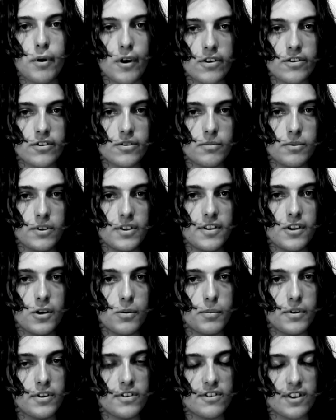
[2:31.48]
possibly there'll
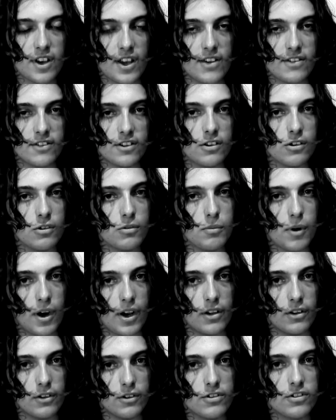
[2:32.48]
be a chance that you
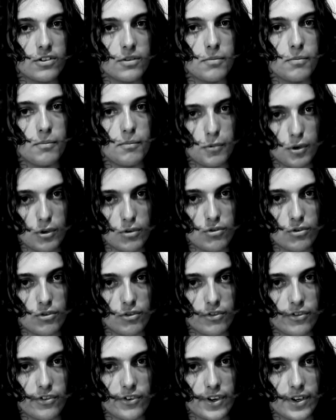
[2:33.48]
might lose some mutual
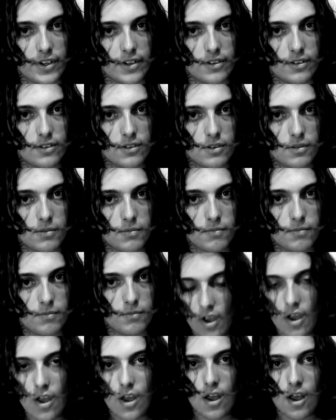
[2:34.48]
friends,
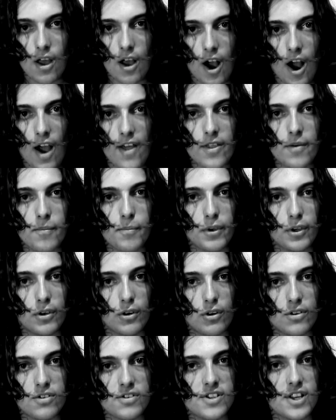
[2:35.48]
either
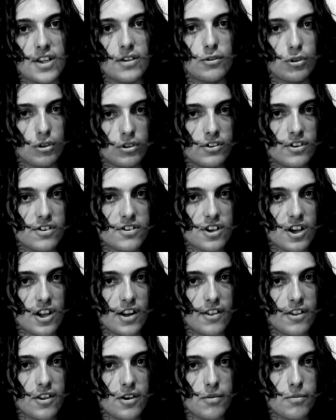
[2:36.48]
because they took the side
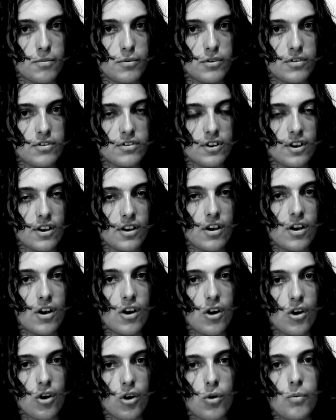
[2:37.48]
of the abuser
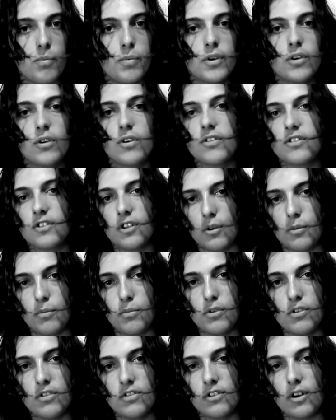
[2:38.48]
or because the
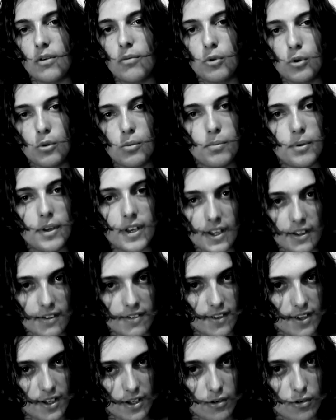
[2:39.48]
abuser will be in
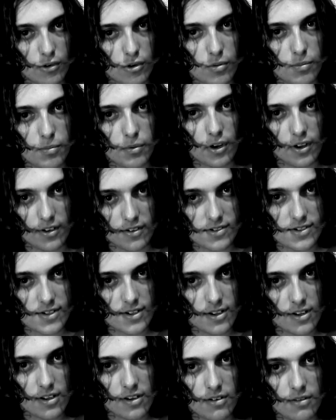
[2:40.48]
their group
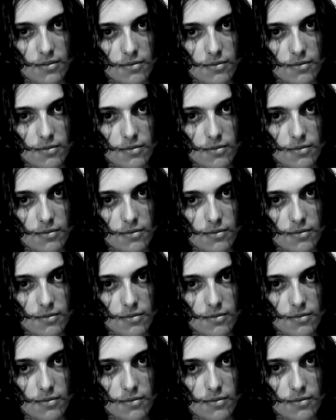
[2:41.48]
constantly.